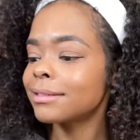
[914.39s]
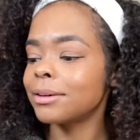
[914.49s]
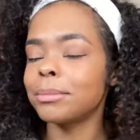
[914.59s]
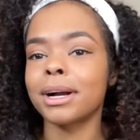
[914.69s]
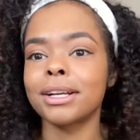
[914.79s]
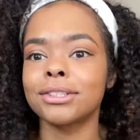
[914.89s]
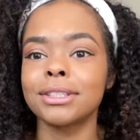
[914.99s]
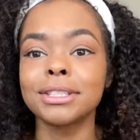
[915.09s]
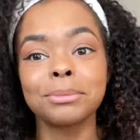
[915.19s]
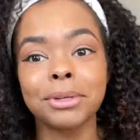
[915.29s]
oh my gosh,
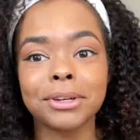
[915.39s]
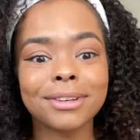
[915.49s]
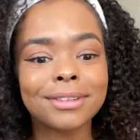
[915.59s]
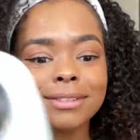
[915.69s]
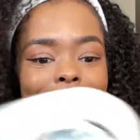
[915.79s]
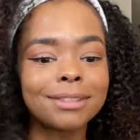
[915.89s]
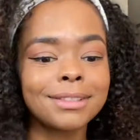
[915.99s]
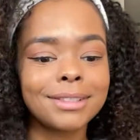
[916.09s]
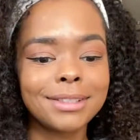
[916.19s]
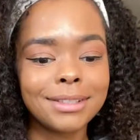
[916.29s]
this mirror
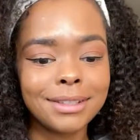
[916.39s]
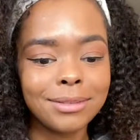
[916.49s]
is,